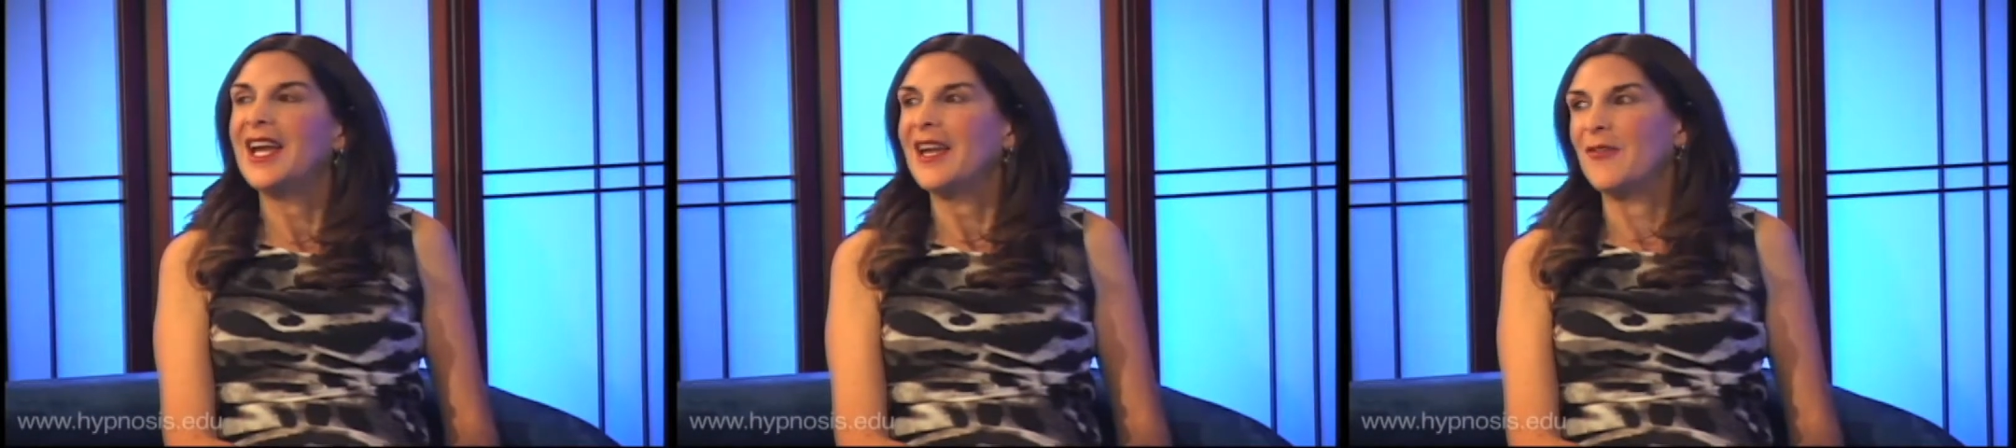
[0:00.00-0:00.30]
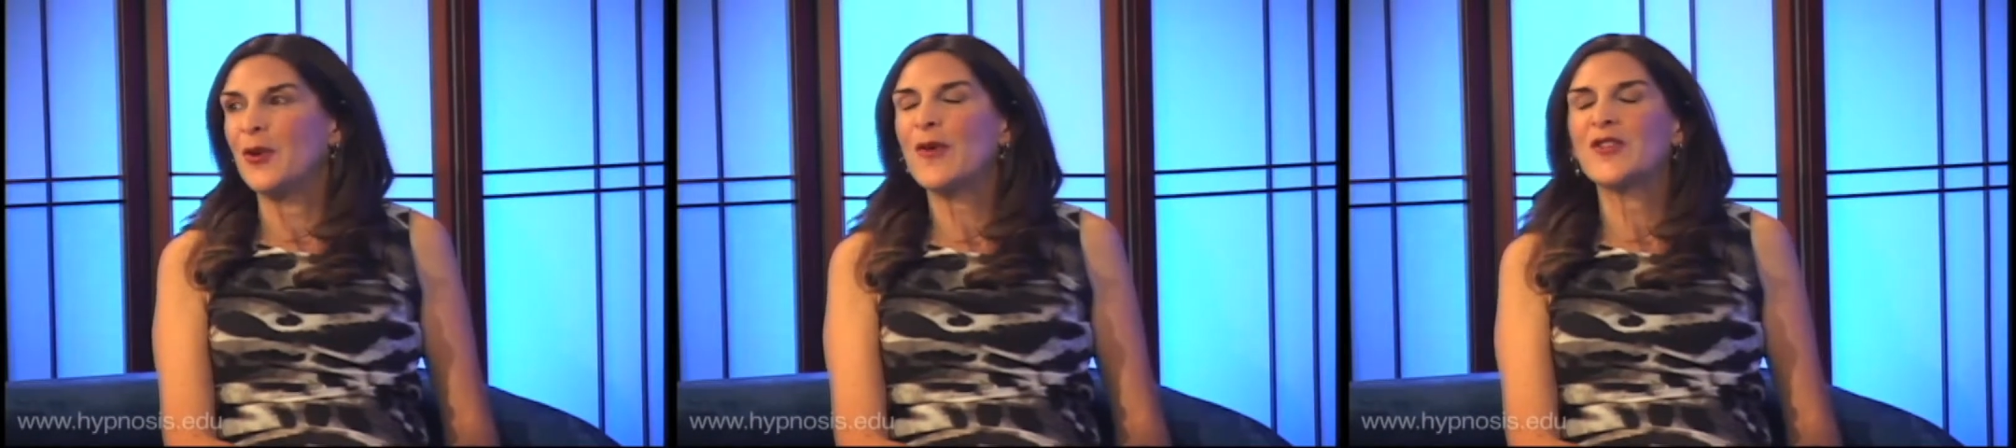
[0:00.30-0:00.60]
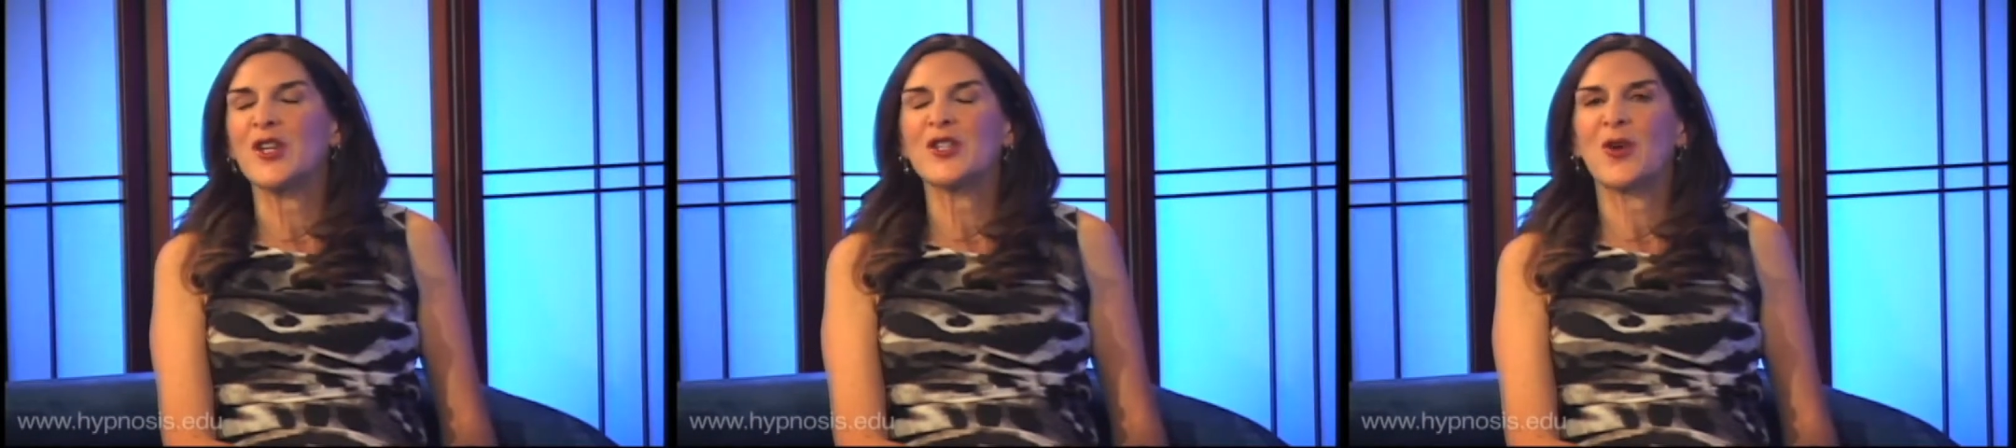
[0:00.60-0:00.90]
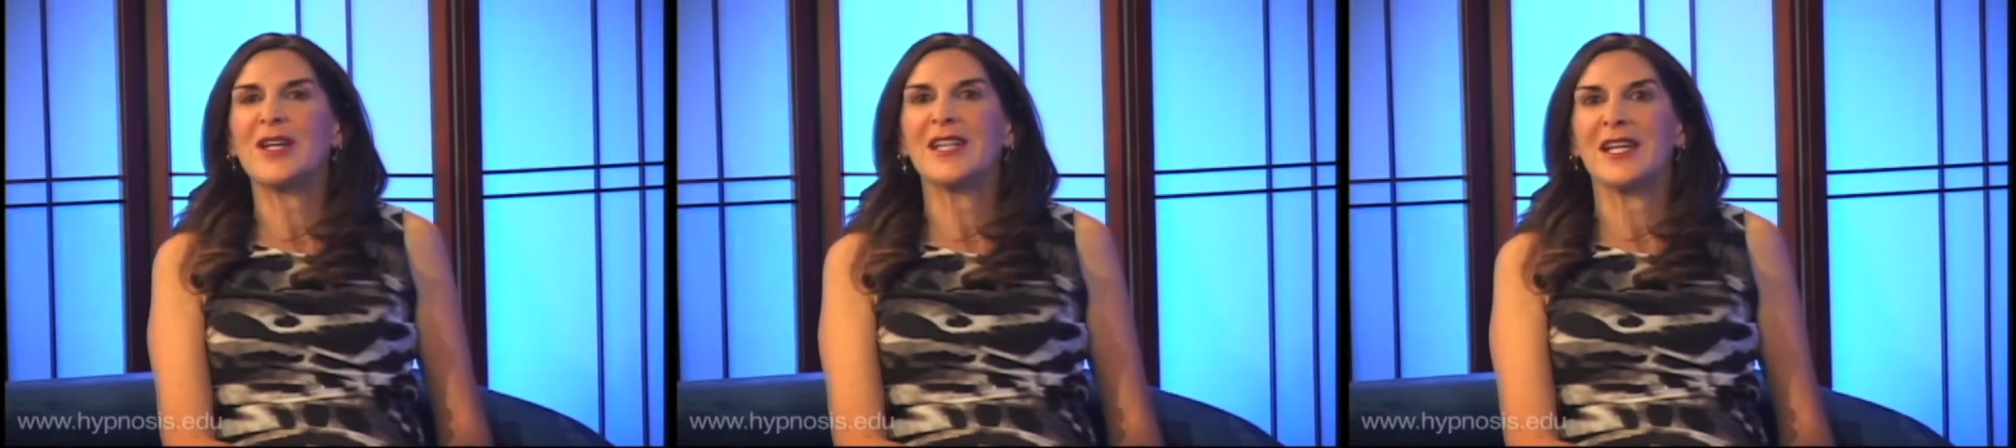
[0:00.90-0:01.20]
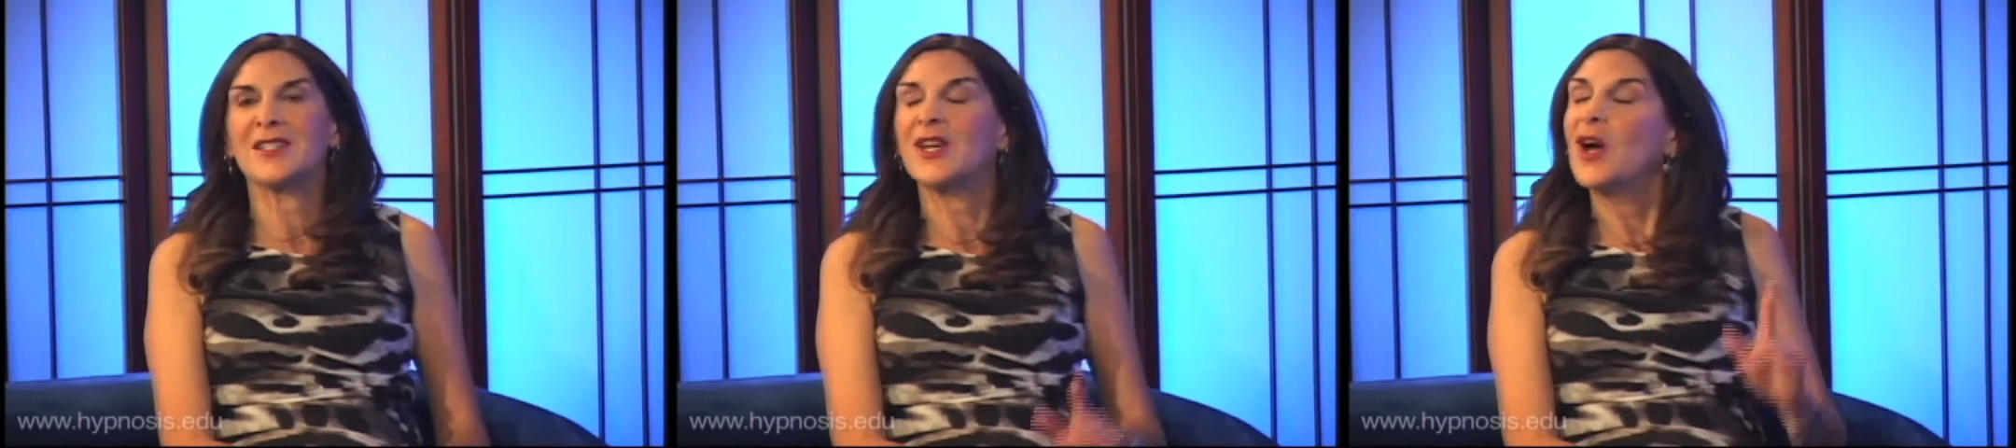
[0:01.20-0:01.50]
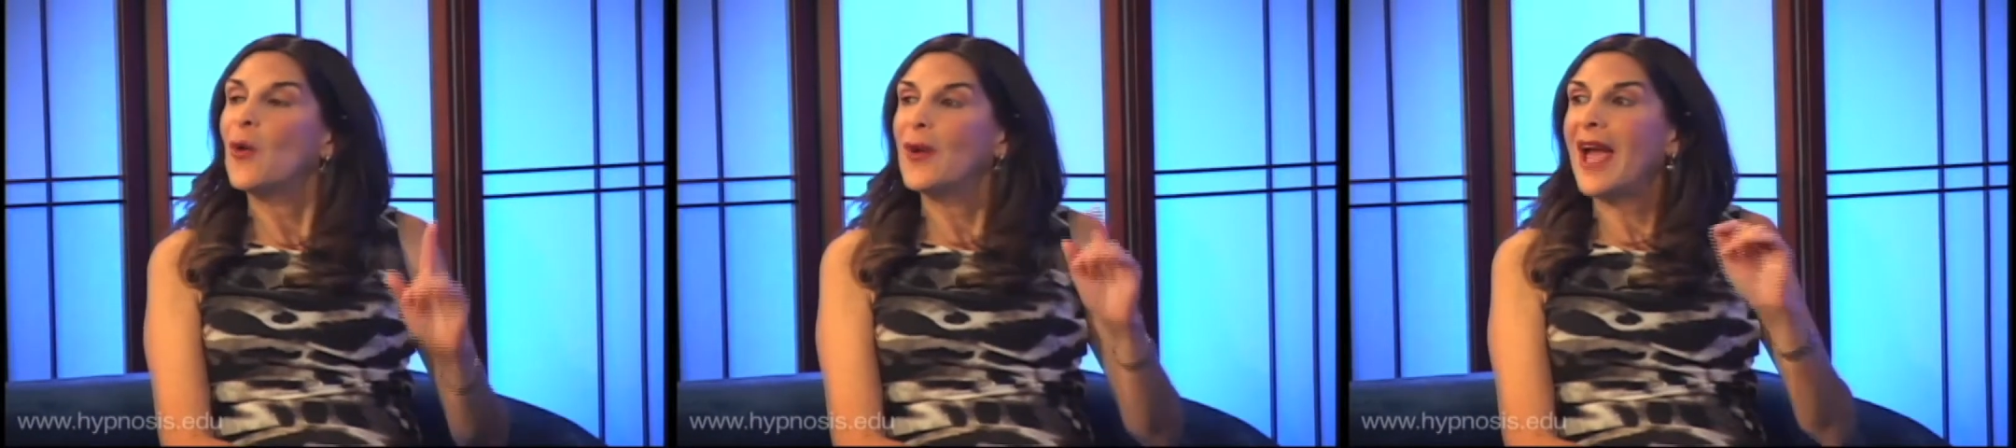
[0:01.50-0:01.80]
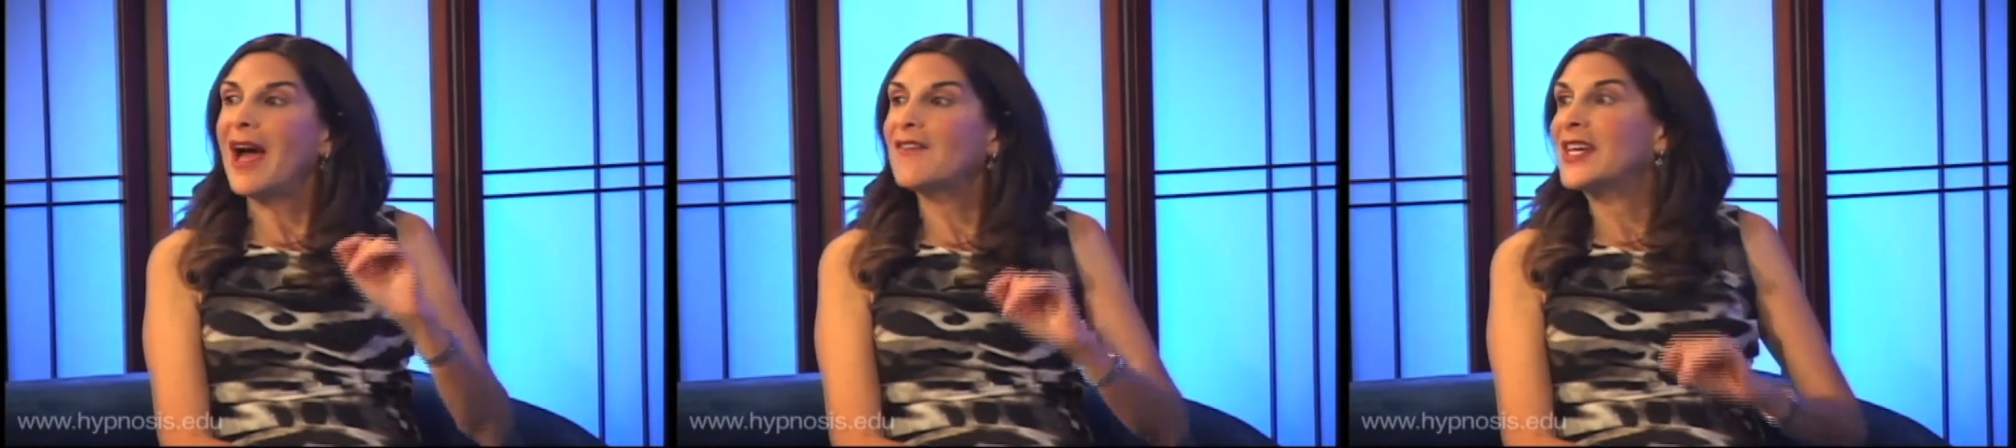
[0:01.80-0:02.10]
If you have just joined us, we
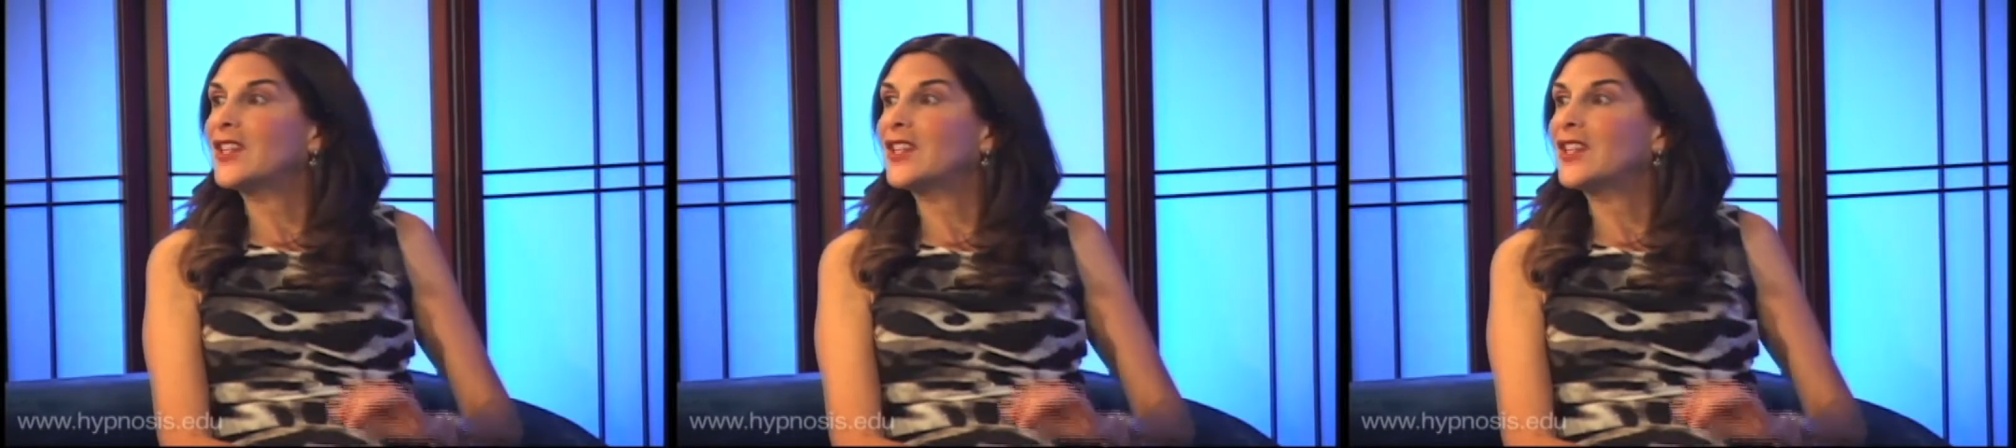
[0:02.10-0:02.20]
have as